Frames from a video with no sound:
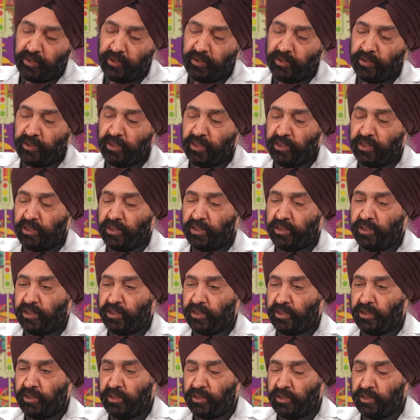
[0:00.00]

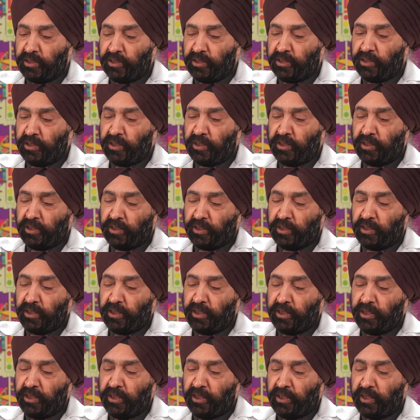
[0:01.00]
this is a
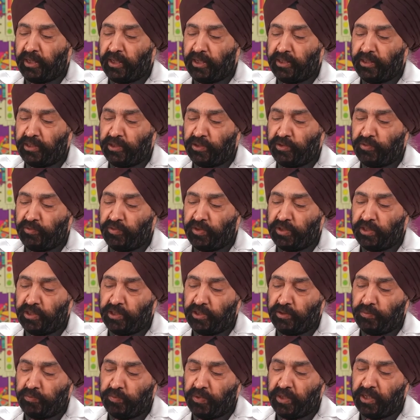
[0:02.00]
clear lens which
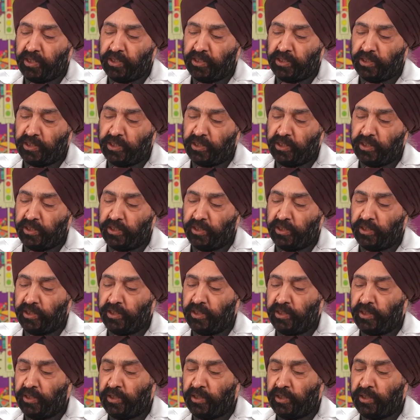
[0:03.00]
is placed here.